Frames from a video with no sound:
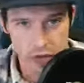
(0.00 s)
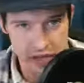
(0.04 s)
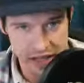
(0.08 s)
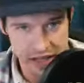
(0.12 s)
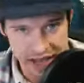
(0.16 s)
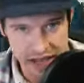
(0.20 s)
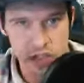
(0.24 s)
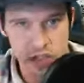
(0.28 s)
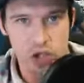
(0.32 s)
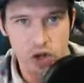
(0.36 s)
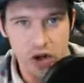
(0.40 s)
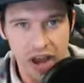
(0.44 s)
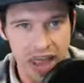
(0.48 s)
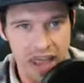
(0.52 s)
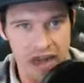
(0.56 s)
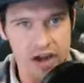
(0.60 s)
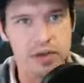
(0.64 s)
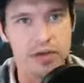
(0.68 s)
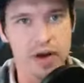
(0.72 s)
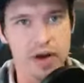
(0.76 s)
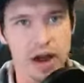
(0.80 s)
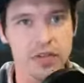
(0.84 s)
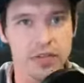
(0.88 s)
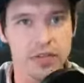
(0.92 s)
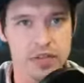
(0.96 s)
Get your head
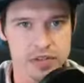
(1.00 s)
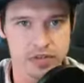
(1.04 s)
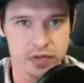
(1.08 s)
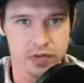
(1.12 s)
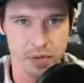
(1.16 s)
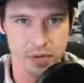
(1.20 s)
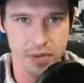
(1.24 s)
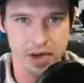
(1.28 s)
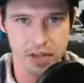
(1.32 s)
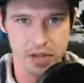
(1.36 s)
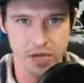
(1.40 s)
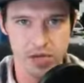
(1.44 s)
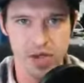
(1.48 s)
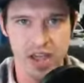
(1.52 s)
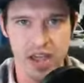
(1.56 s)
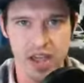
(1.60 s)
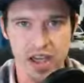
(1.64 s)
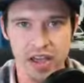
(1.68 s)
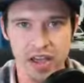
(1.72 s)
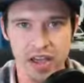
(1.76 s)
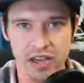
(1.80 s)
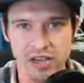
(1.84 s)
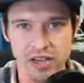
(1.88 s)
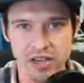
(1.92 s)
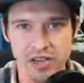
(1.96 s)
around this for a minute, you
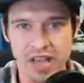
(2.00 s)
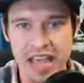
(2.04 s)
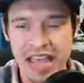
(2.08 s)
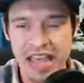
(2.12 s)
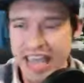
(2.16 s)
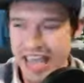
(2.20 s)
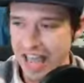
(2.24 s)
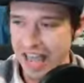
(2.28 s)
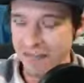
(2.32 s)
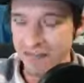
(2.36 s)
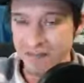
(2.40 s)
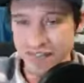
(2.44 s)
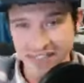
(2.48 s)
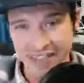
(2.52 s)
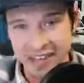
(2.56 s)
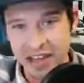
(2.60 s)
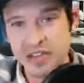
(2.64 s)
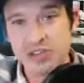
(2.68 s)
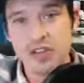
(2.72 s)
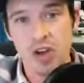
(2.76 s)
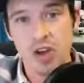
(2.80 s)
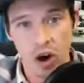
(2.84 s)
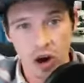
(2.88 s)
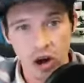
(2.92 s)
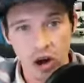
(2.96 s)
guys. If
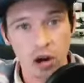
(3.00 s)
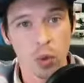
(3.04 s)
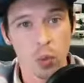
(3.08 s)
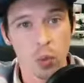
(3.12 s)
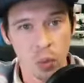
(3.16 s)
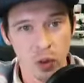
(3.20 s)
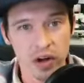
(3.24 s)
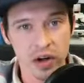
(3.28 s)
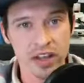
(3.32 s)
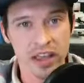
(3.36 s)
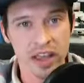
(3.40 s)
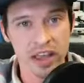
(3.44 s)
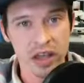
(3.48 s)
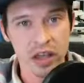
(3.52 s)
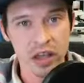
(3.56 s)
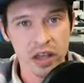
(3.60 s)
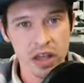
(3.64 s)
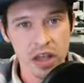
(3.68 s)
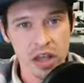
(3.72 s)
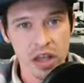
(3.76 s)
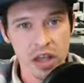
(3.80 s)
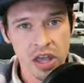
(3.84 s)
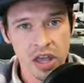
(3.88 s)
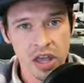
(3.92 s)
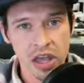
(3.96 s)
things aren't working,
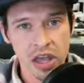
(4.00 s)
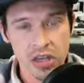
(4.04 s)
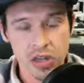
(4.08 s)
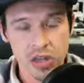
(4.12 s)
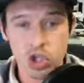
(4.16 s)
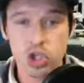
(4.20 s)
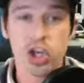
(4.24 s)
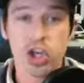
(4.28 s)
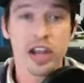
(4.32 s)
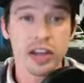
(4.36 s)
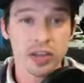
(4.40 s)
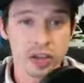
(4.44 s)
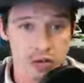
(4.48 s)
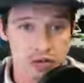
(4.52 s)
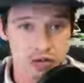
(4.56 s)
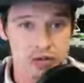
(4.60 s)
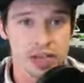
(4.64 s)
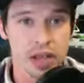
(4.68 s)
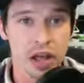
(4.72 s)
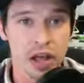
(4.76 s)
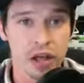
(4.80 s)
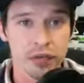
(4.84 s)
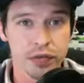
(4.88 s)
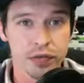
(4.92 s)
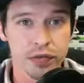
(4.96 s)
check
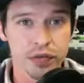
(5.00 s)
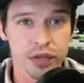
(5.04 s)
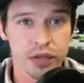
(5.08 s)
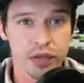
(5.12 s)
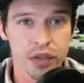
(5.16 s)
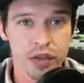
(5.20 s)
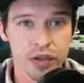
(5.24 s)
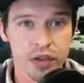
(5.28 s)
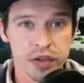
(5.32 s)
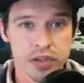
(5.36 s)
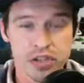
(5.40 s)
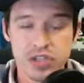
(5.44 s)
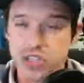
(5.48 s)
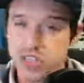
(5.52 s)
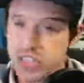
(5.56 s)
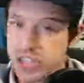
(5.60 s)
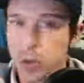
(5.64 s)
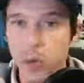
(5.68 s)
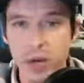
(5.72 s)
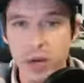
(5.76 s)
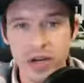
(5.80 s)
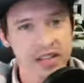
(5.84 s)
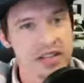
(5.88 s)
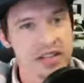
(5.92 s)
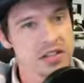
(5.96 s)
yourself,
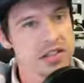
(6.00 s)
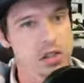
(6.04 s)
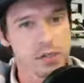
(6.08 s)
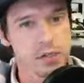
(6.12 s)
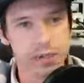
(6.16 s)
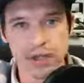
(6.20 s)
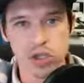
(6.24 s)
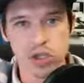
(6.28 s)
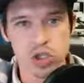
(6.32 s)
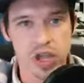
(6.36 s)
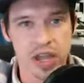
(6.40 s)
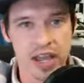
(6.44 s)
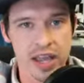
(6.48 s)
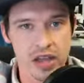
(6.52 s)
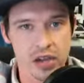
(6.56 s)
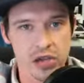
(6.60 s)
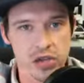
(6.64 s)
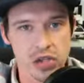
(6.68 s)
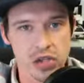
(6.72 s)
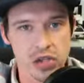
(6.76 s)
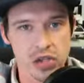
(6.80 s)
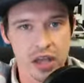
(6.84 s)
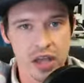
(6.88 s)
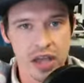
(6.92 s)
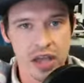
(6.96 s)
see what needs to be
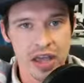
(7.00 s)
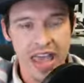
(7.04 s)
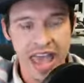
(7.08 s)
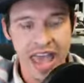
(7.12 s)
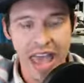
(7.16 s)
changed.